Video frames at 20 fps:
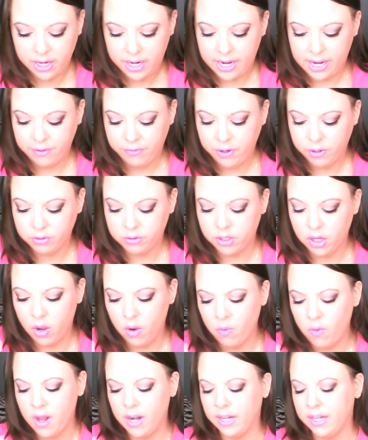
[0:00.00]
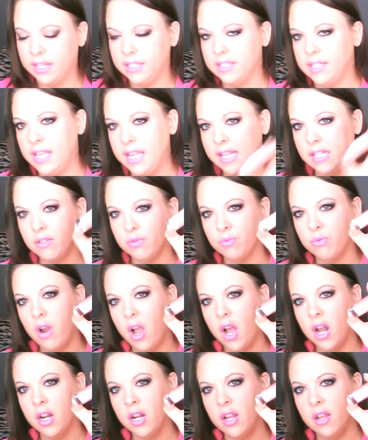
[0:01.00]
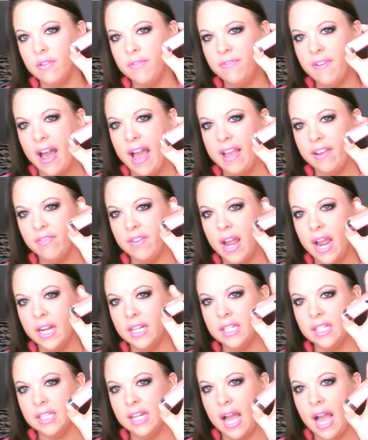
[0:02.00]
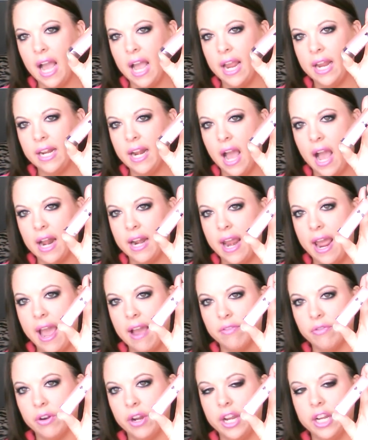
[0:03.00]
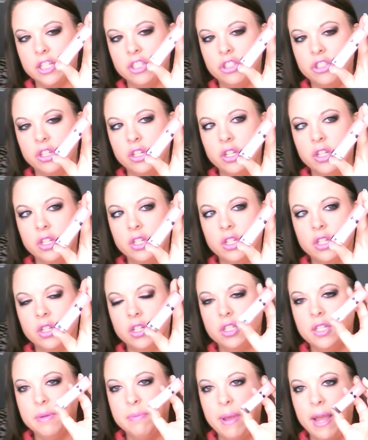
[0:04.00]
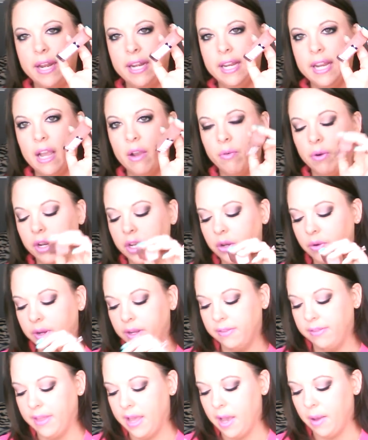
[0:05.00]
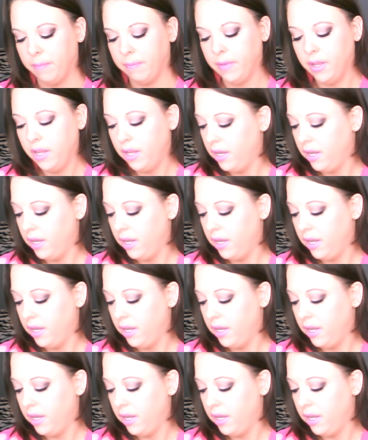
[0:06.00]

if you don't want, because these run $5.99 on average, depending on where you get them.